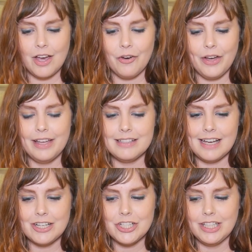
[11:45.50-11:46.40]
Okay,
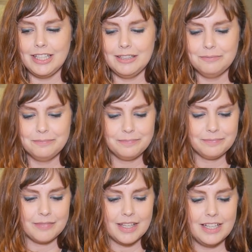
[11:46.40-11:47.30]

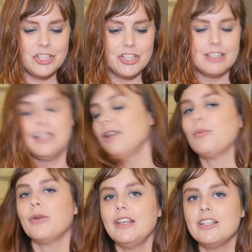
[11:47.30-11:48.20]
it's just like
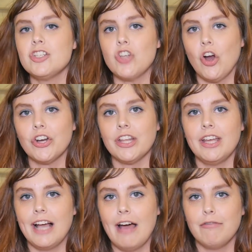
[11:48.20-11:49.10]
really
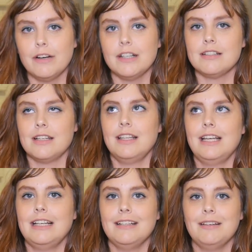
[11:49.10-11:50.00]
startling at first, and
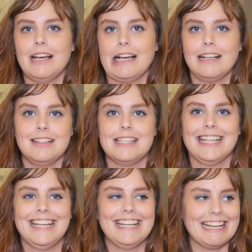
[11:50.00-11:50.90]
then
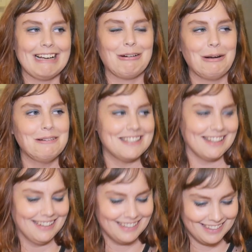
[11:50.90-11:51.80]
it's like it grows
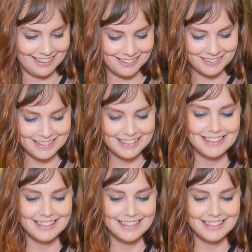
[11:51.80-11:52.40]
on you.